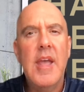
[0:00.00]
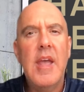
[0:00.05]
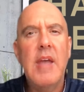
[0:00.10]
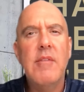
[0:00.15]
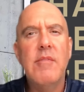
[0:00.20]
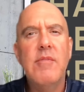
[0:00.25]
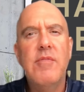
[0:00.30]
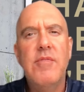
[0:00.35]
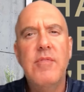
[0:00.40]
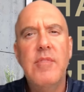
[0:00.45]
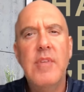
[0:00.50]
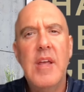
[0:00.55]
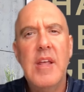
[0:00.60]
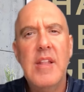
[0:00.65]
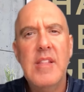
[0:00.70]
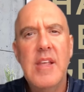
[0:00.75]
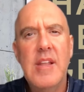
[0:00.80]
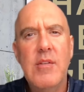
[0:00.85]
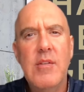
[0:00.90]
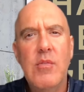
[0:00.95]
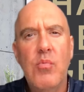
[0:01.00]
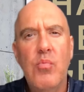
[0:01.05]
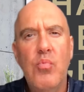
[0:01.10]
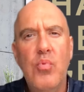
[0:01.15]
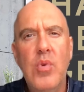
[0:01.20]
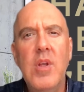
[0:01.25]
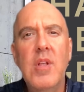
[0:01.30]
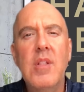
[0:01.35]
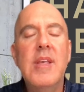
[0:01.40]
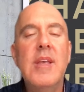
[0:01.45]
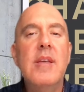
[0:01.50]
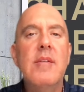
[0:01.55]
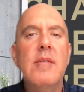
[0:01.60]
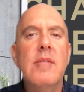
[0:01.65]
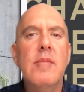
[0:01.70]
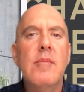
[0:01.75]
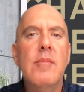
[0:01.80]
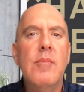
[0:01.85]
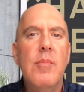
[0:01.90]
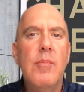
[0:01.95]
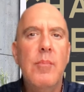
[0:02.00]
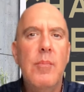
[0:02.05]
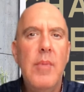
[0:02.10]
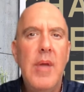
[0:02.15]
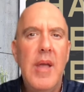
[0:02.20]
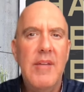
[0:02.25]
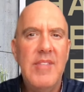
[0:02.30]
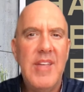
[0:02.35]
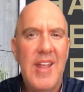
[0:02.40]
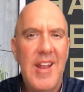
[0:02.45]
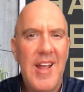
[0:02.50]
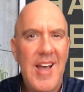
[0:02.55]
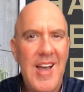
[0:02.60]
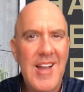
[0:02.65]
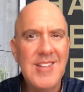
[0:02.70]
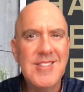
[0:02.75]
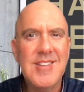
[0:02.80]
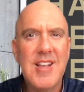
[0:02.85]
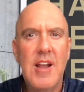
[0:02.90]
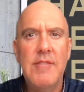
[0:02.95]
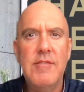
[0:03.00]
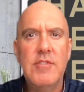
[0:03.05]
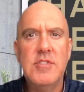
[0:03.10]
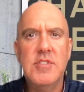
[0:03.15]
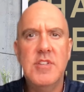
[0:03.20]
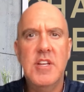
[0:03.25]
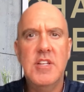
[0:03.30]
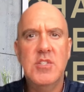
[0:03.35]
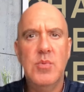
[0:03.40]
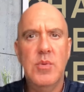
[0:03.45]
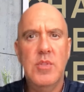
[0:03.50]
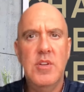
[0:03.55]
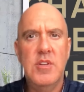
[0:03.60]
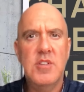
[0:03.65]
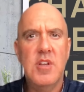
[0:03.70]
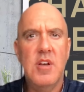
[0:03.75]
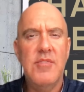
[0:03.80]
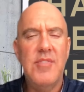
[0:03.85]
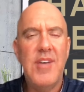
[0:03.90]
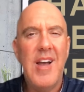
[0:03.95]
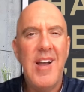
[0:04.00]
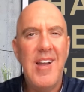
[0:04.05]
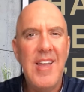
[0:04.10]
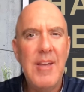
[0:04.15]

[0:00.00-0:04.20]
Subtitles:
and then really have that honest conversation with yourself.